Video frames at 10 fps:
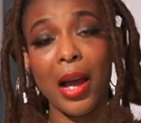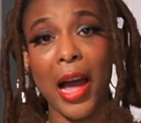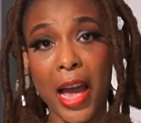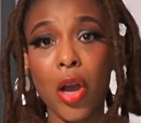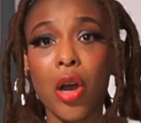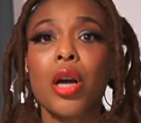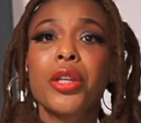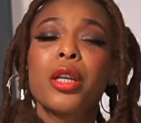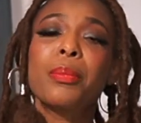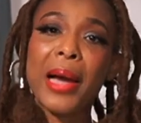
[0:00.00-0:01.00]

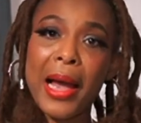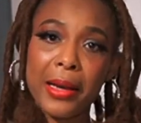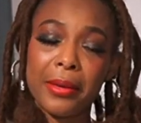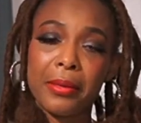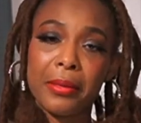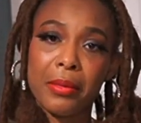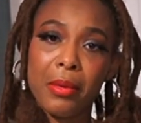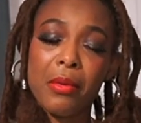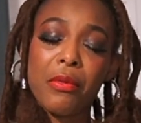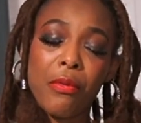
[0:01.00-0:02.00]
iconic bag
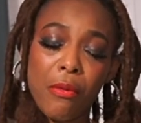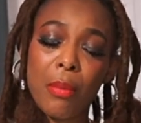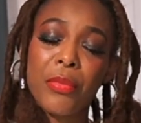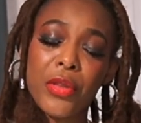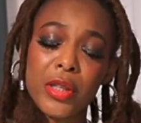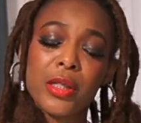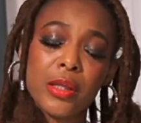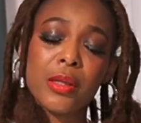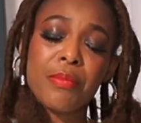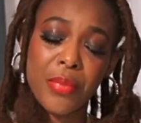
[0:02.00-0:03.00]
from
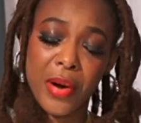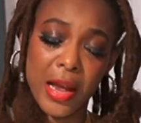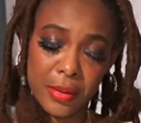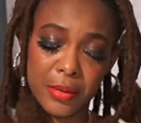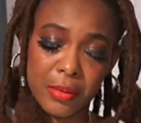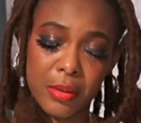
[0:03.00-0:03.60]
this brand?